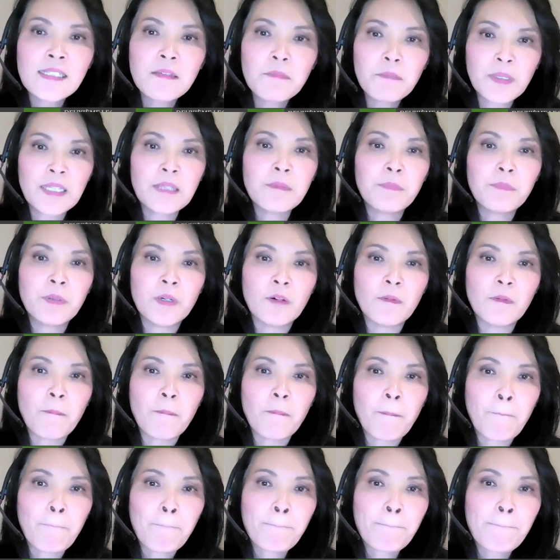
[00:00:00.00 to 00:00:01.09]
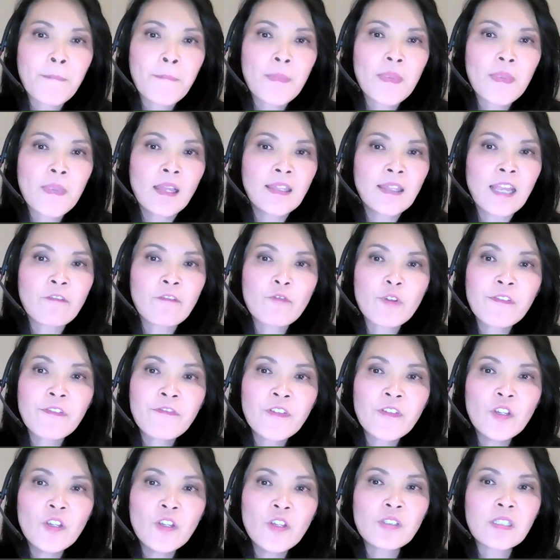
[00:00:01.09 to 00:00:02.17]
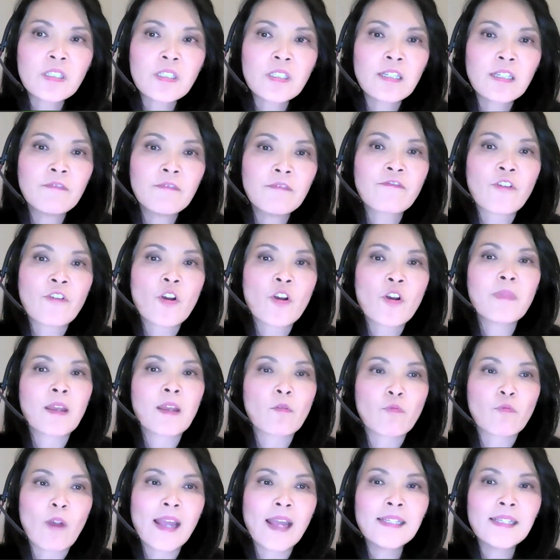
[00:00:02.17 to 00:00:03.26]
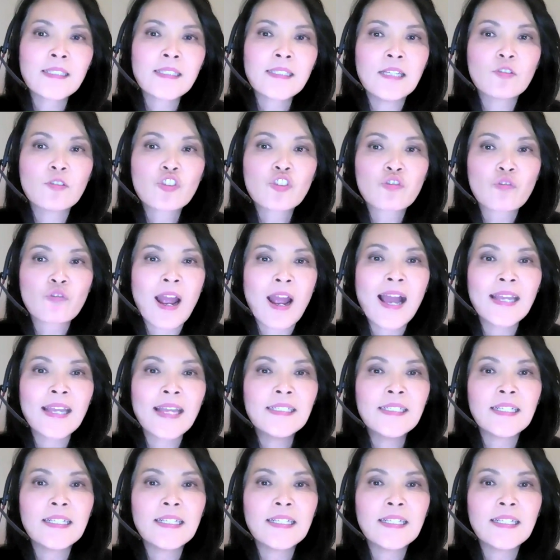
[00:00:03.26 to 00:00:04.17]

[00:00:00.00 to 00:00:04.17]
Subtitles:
people. They've refused to confirm their rights enshrined